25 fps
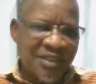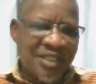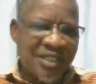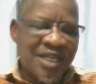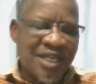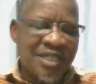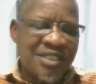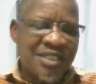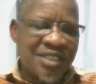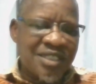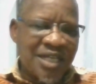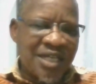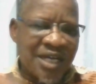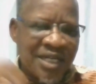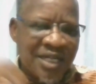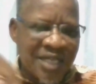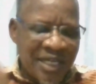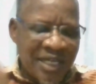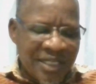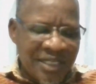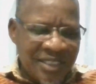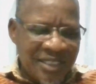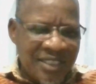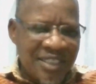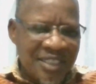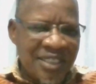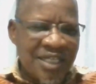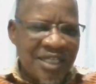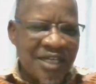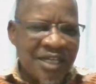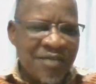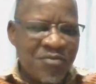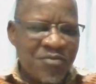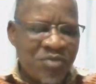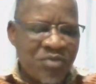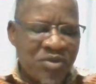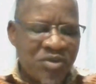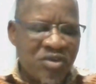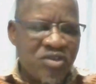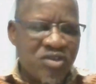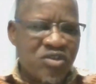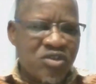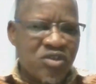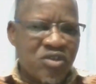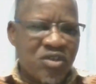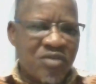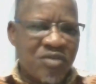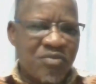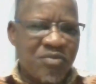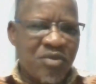That an idea
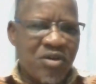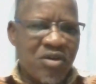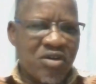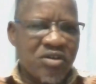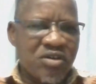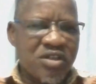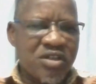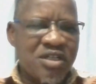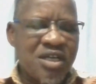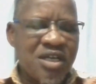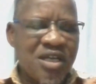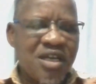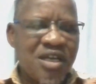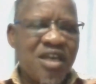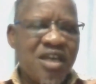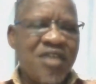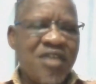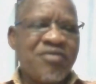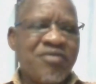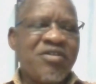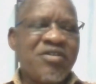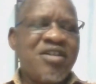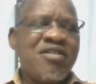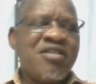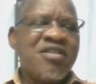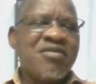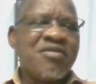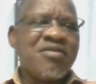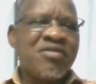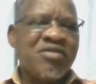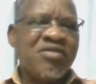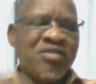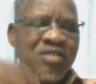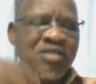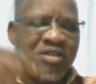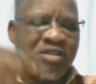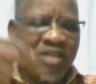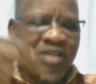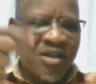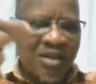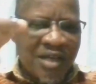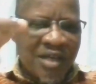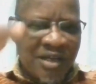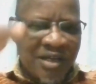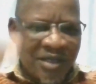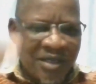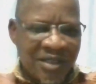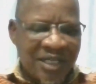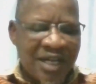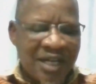brought on board, even uh,
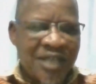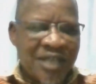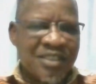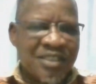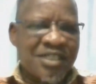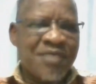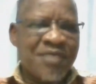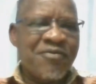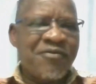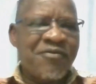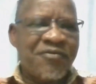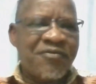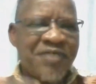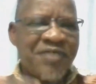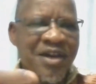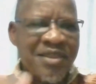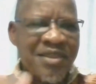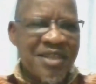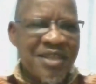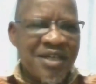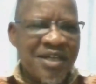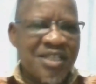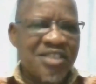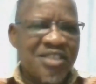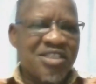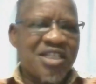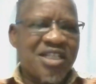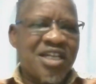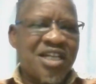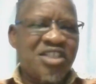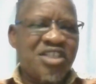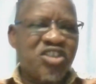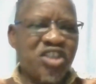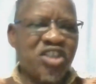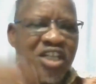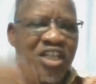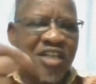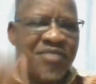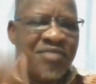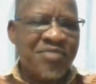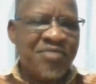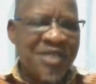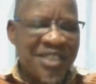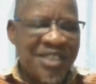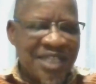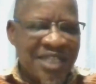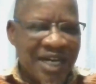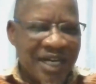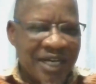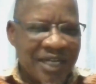uh, some further research can
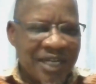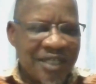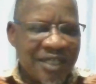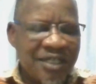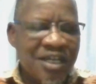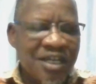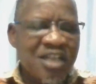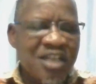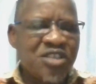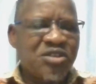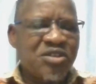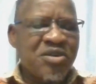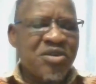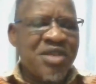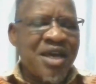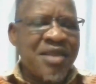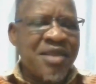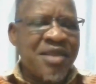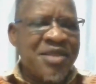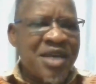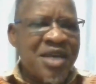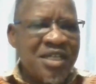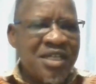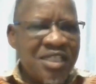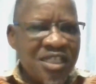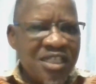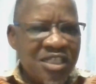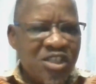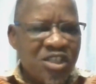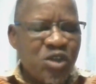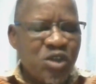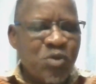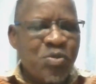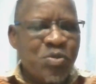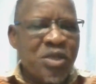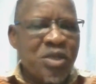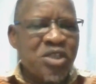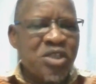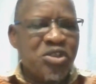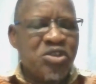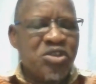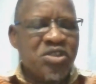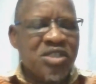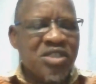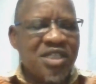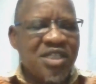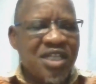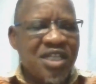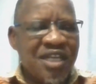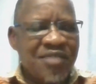be done, so that that
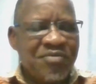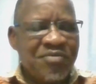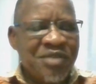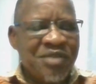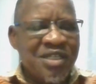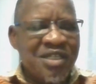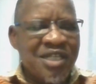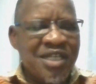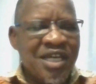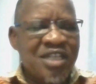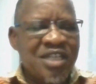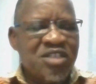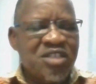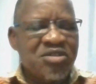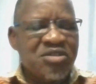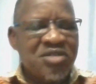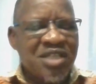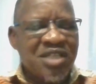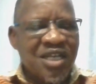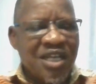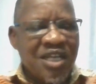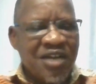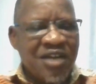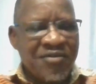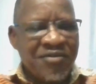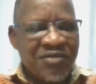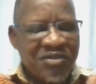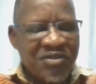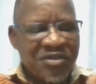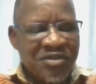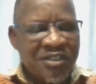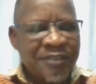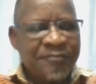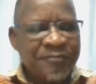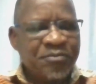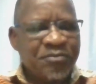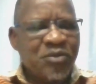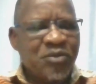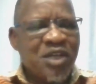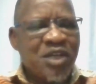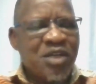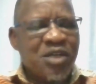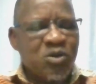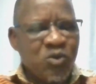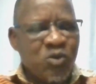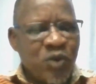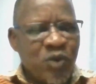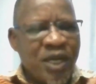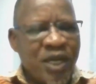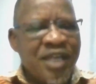incubation can be done to the level
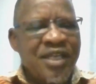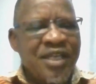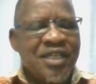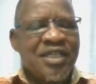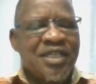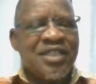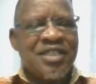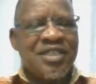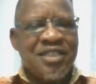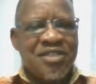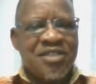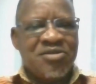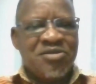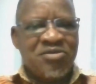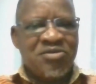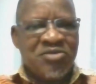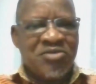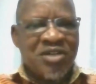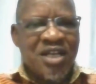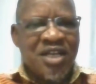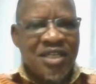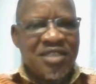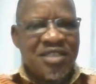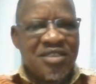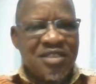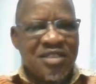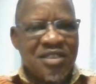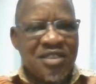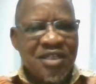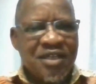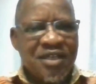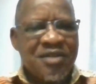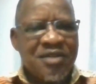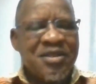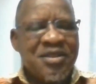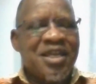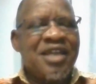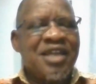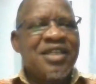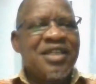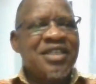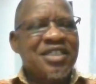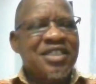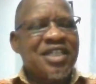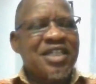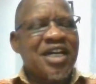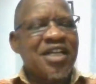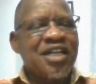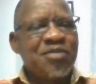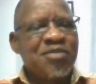that when it is right, then
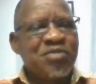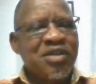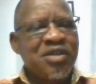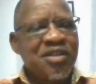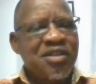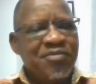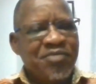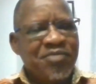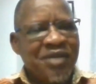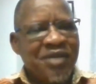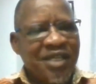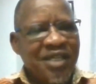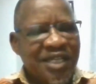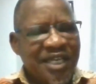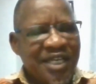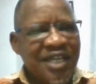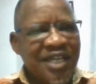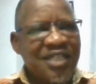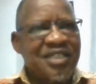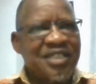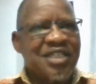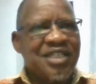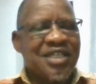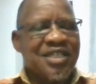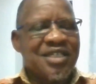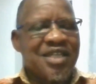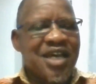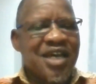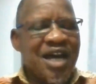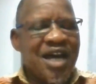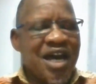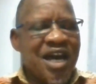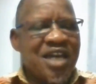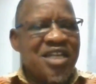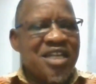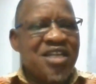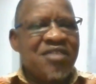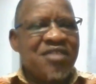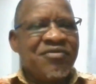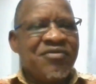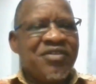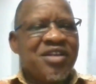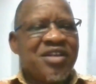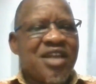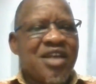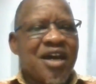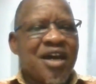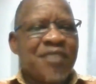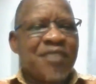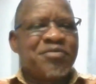it can be replicated and
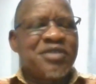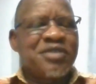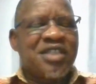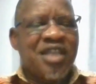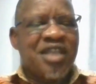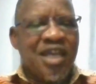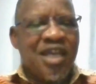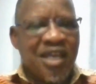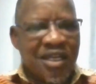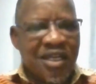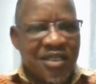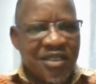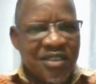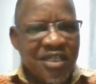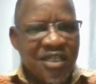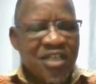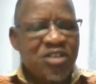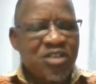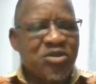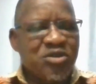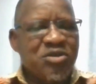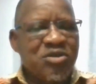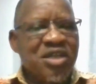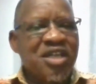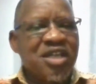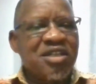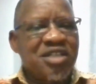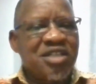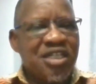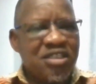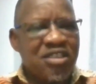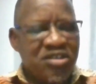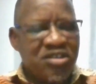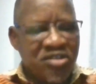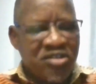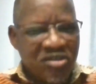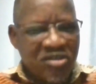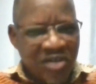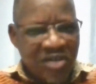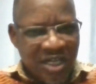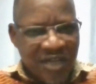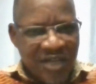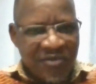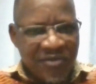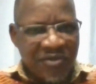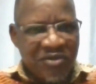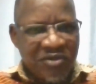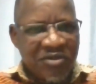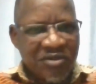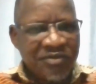even upscaled to the industrial
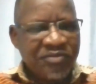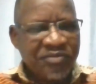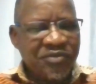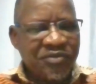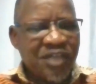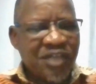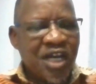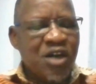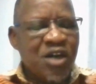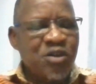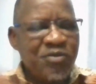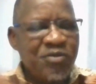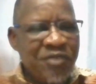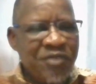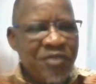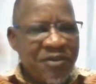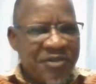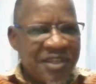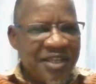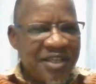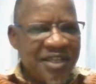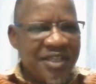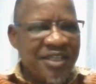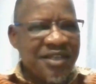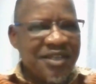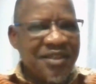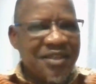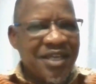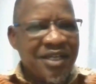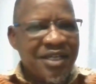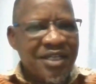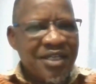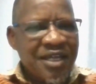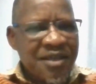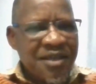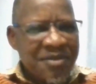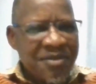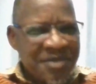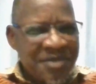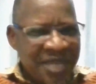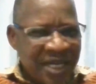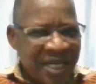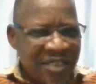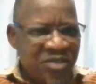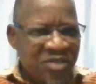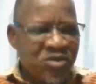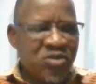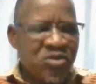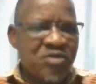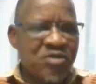level. I would be thinking that
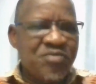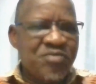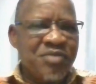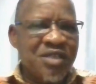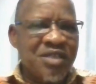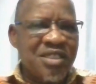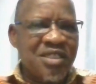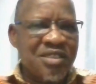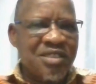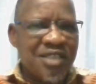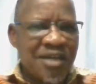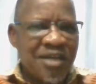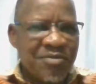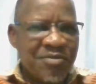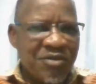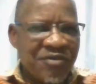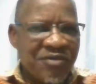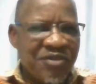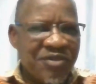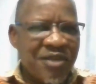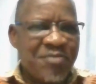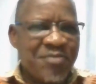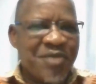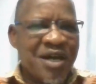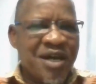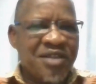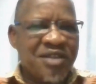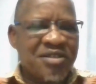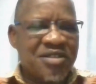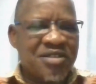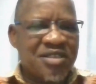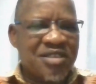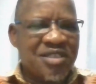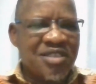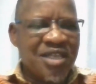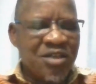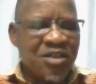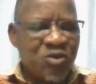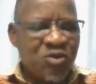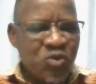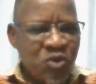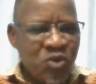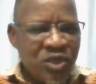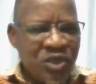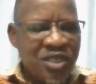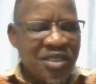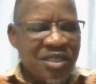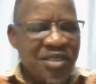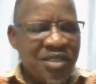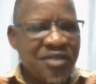that could be some of the paths that
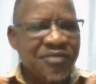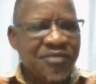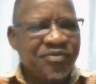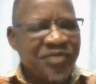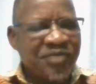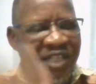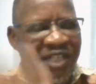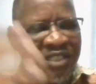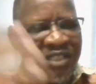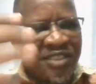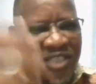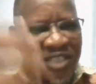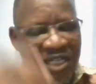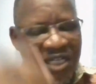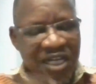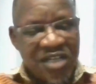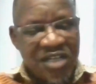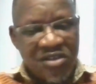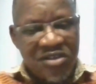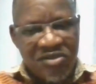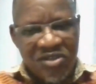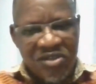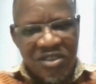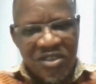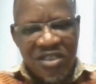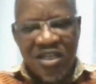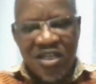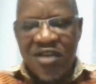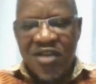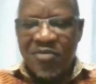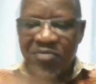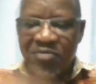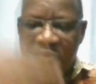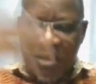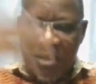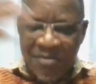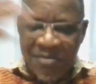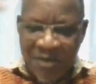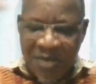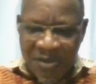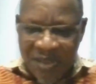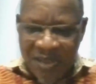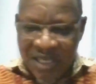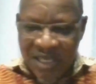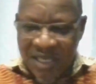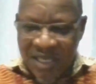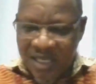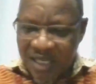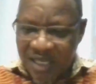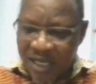we as a country may be
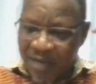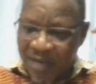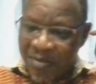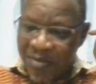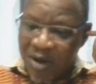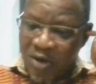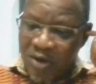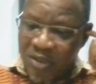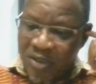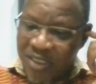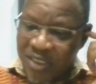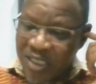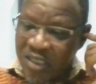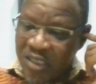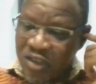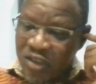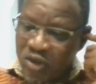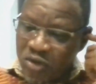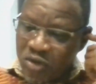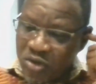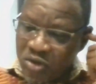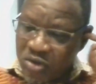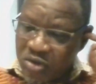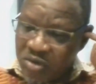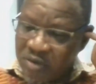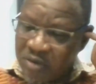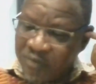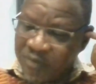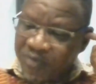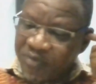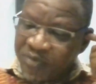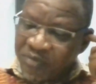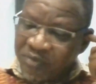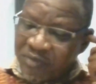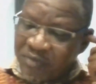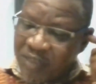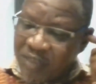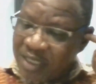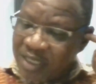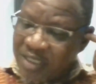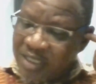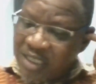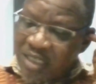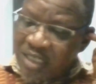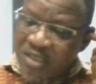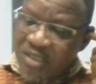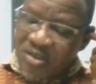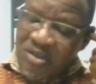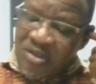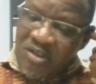thinking about. And two, it
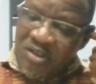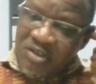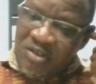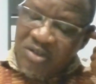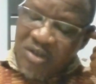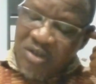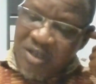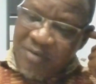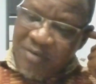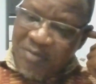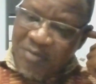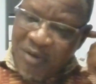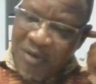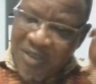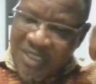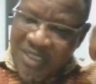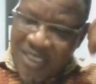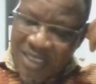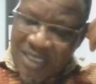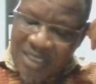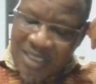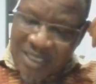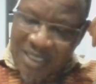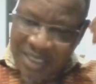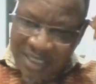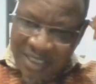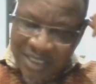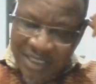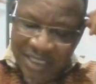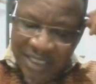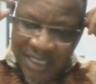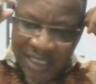is also important that.